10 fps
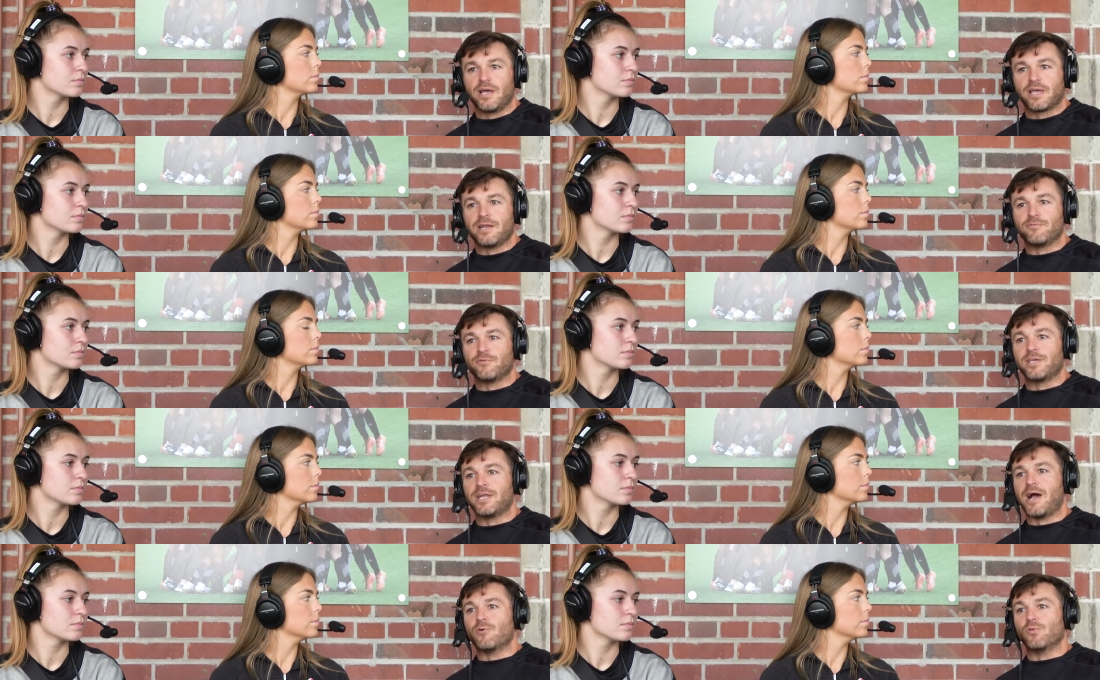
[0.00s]
Speaker 1: I kind of
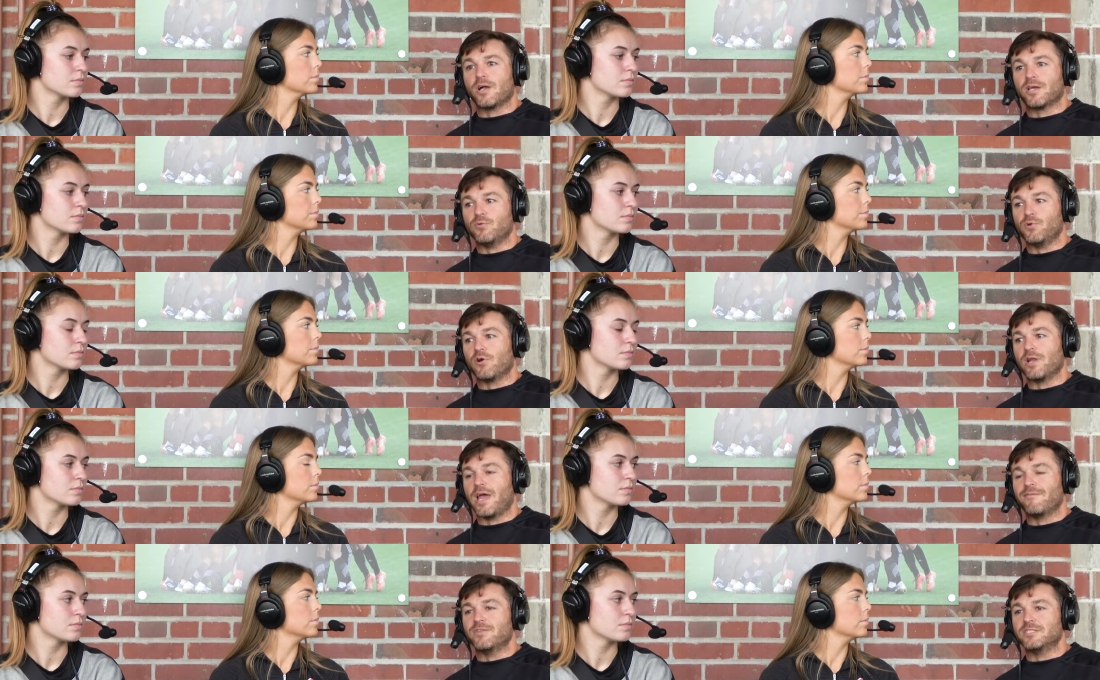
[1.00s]
forget how lucky we are to
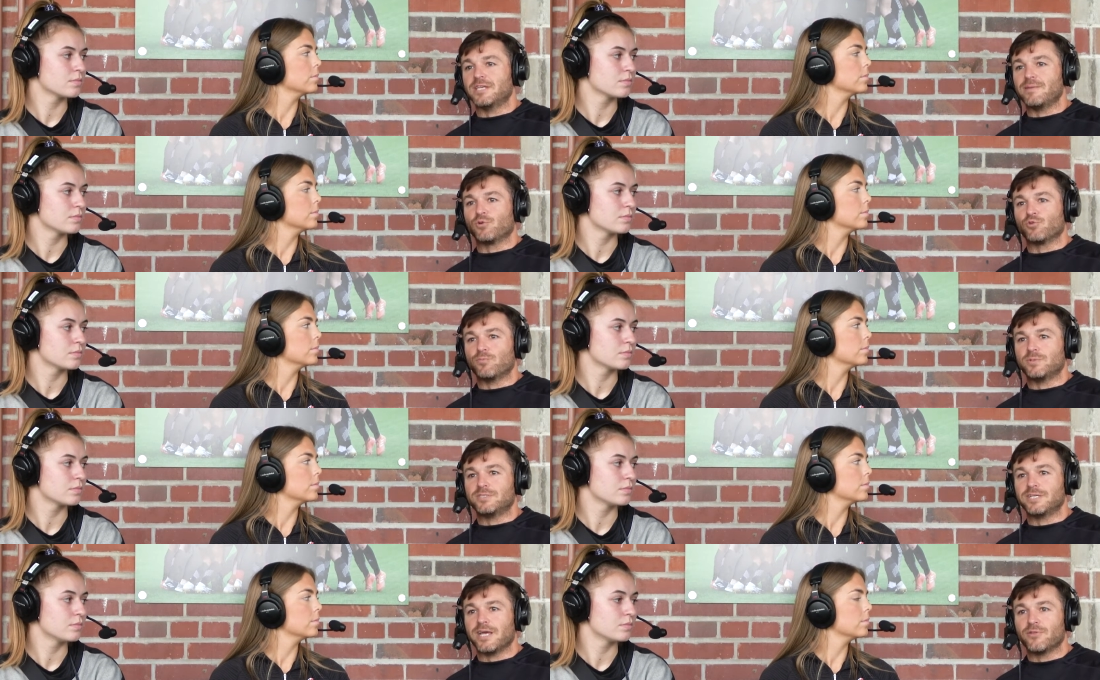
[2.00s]
have this same group
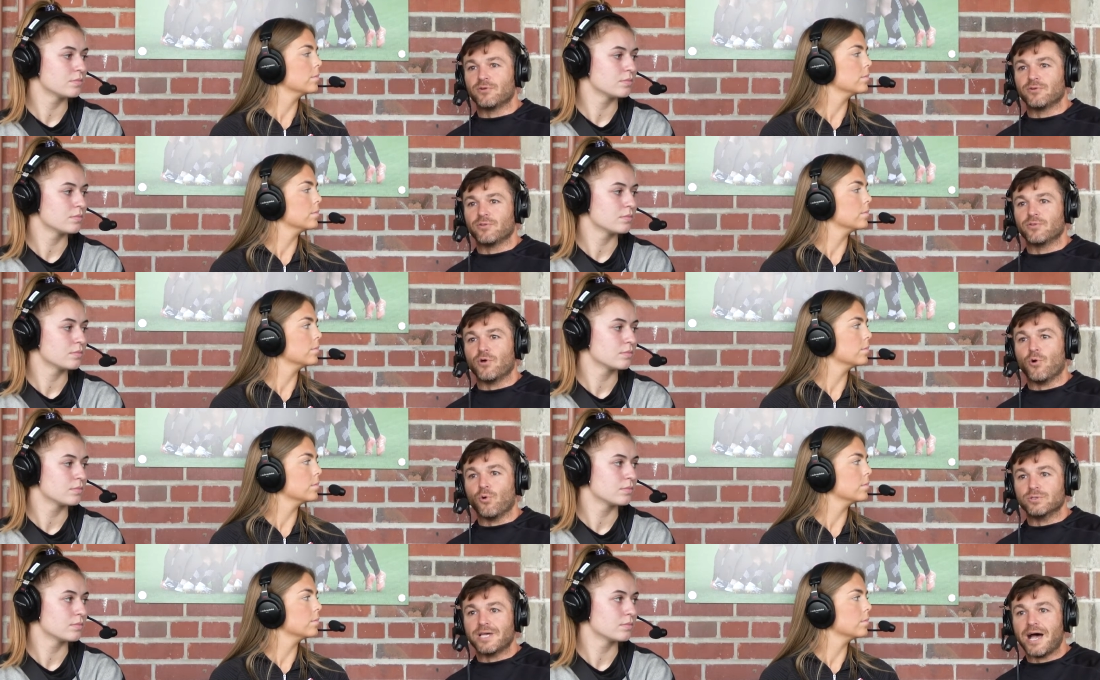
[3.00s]
together the
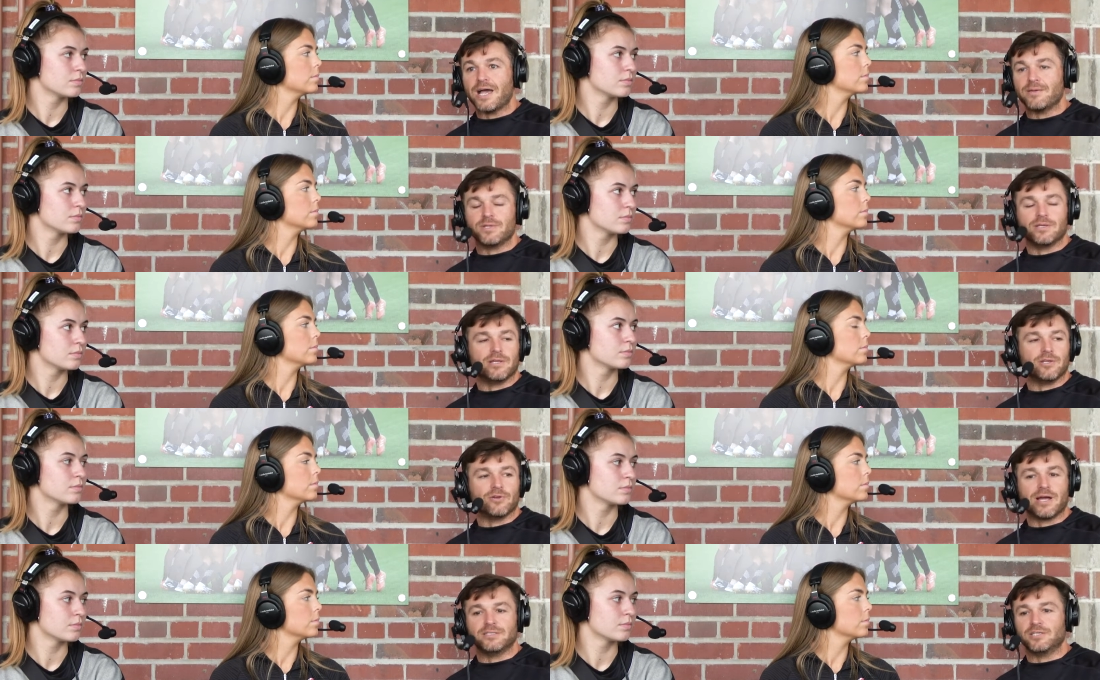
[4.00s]
whole time. And you're
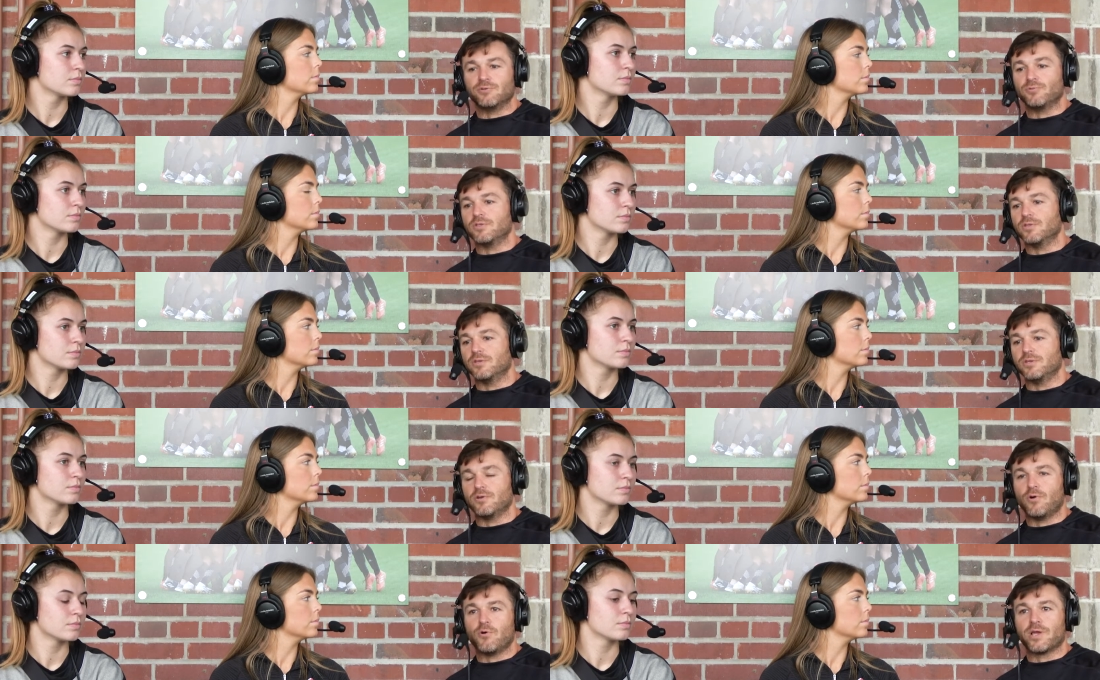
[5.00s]
not dealing with, you
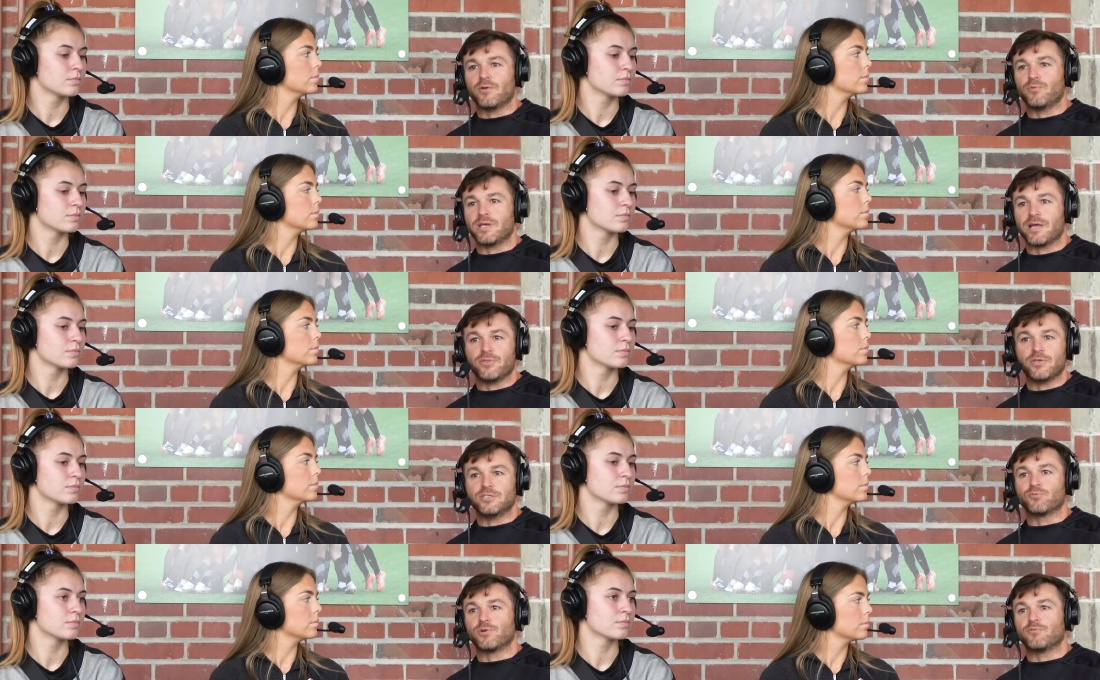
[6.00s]
know, okay, we got these
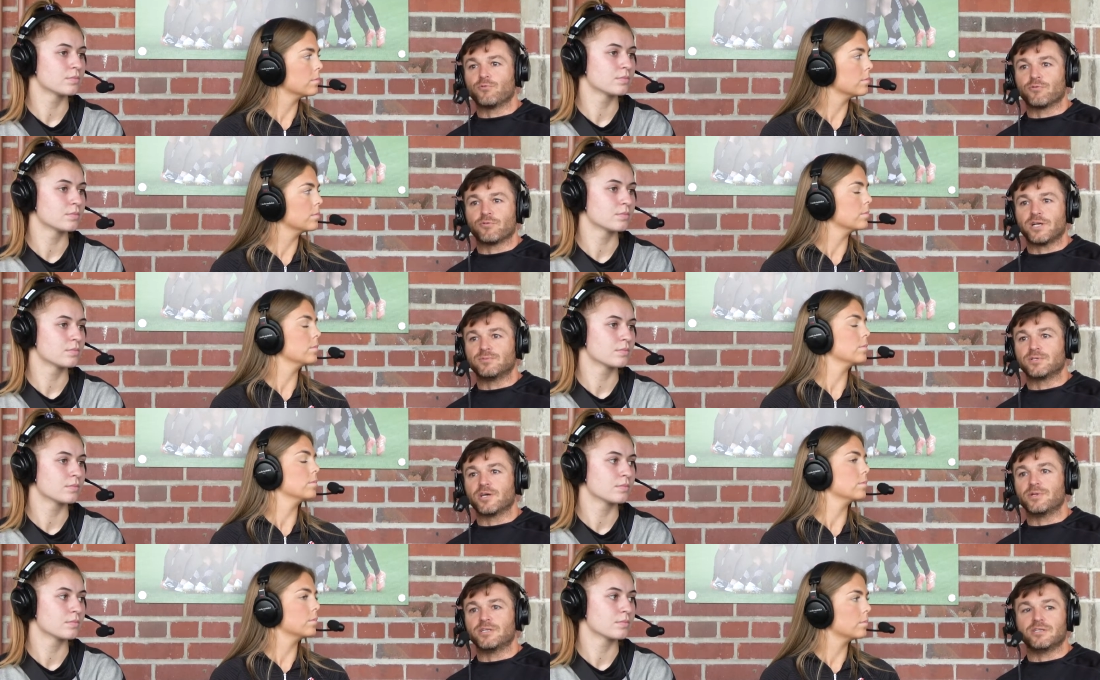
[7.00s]
3 or 4 freshmen
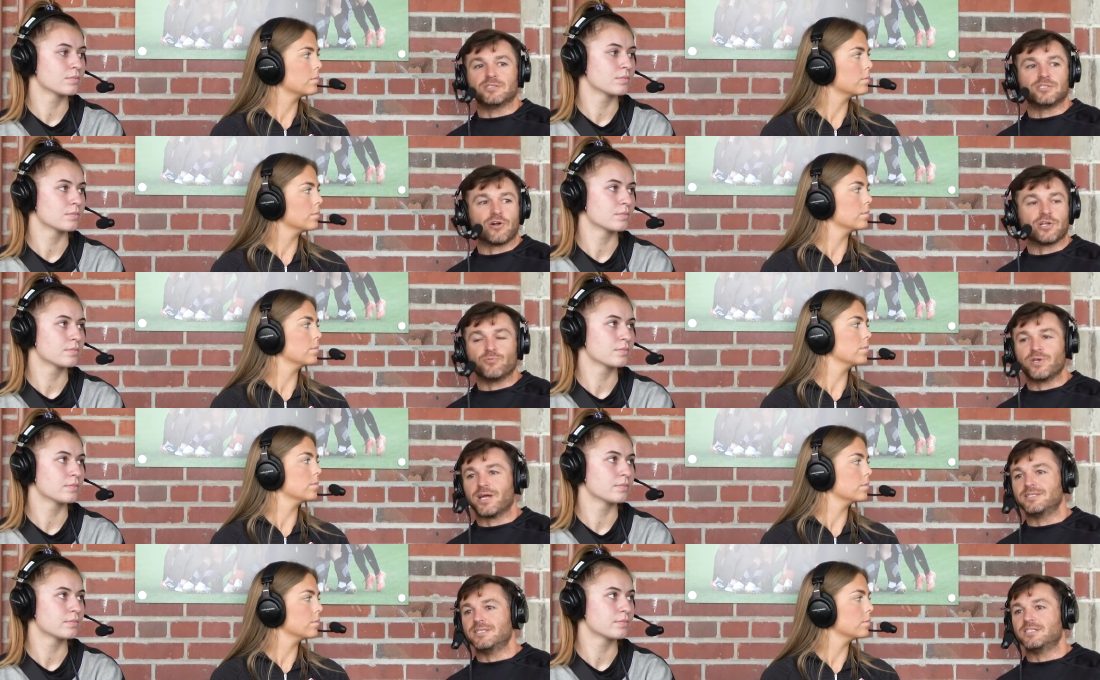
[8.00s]
coming in and starting, and we got
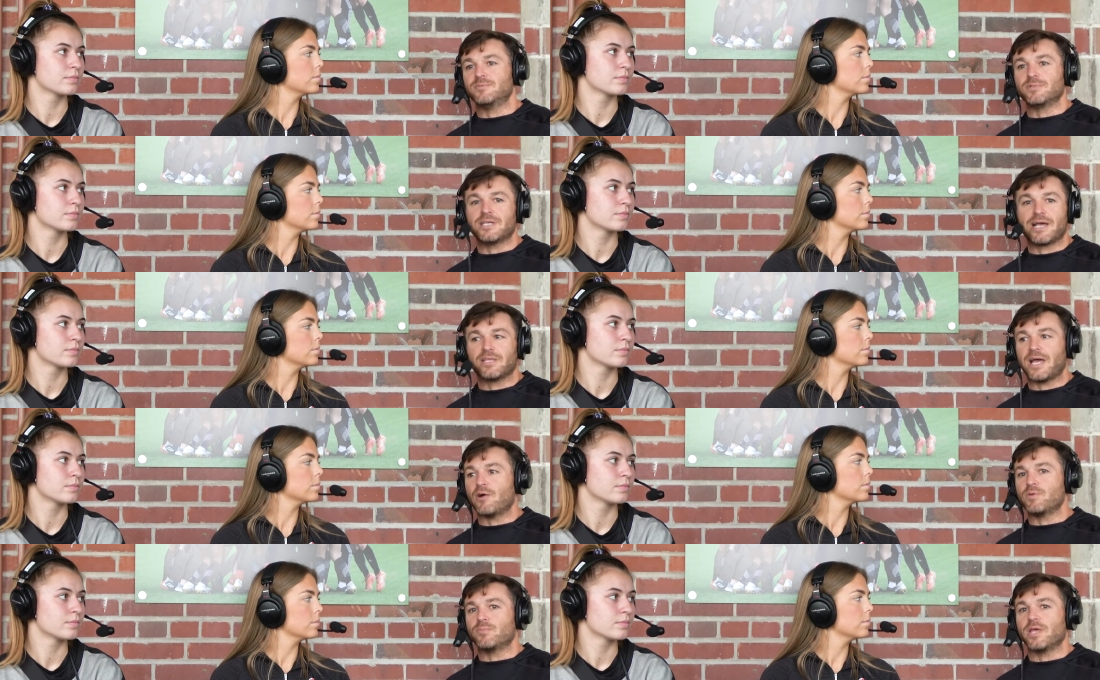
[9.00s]
to teach them exactly
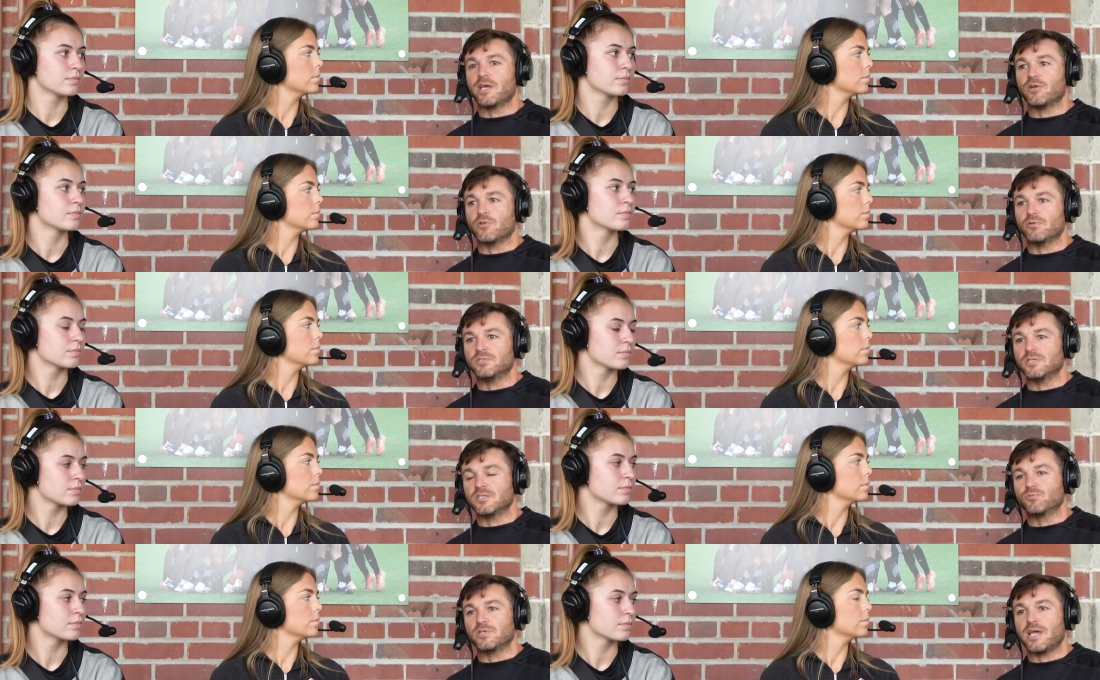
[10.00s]
how we play and all those
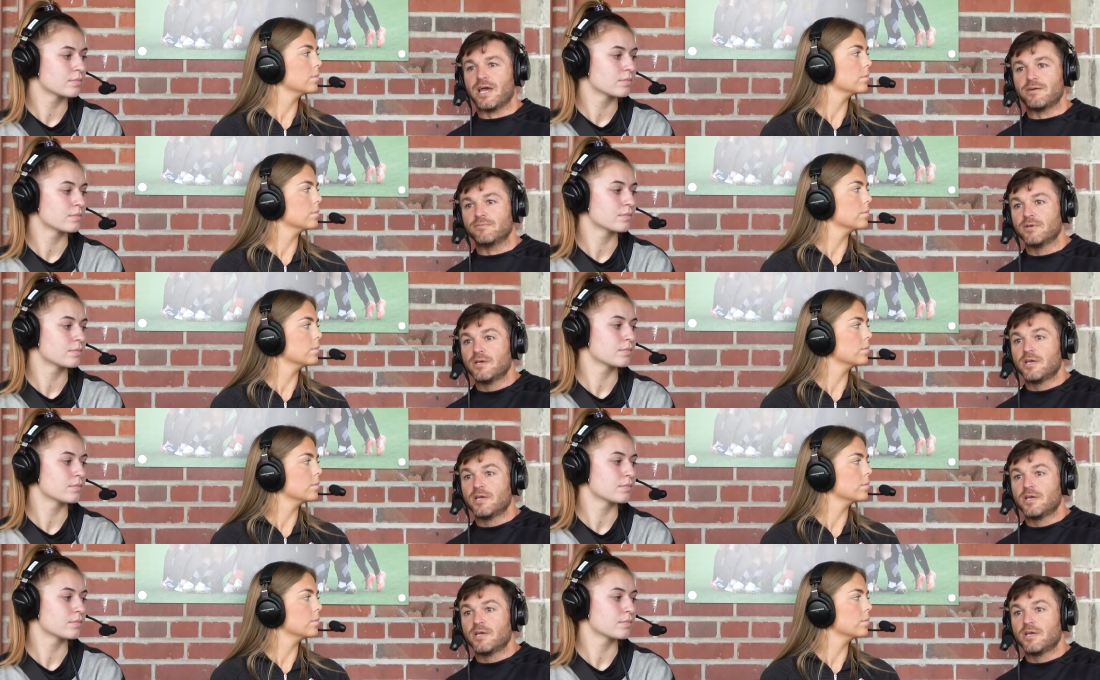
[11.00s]
things. When you have